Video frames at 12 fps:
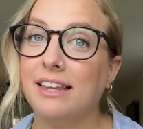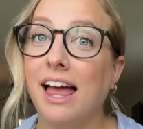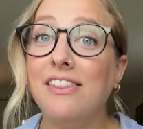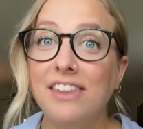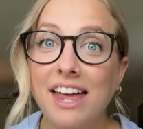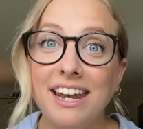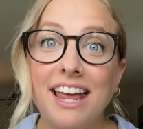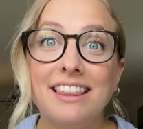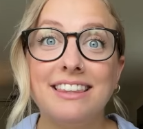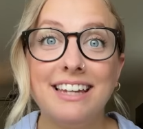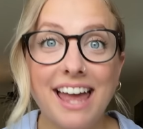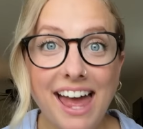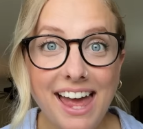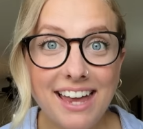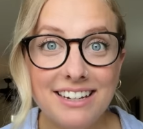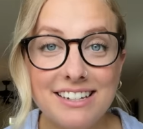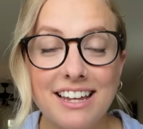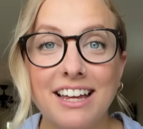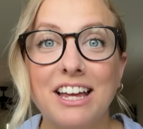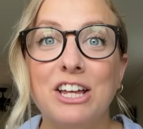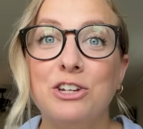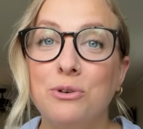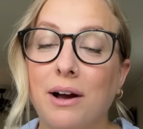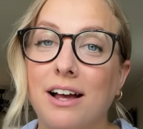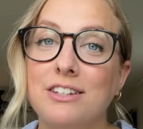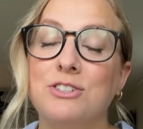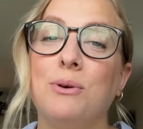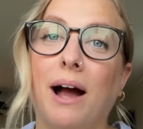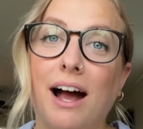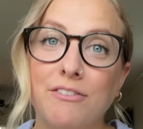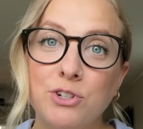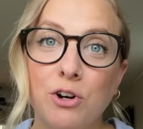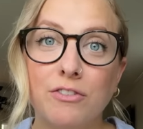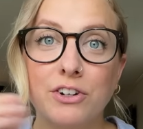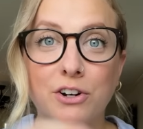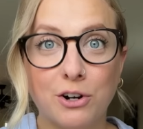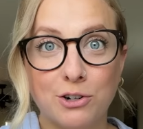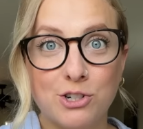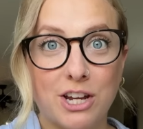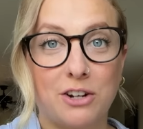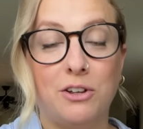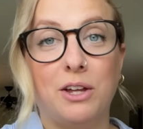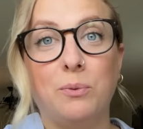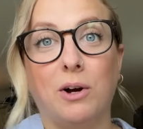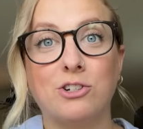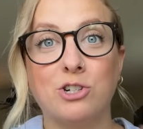And then at the end, you guys, you have to go over to her channel and watch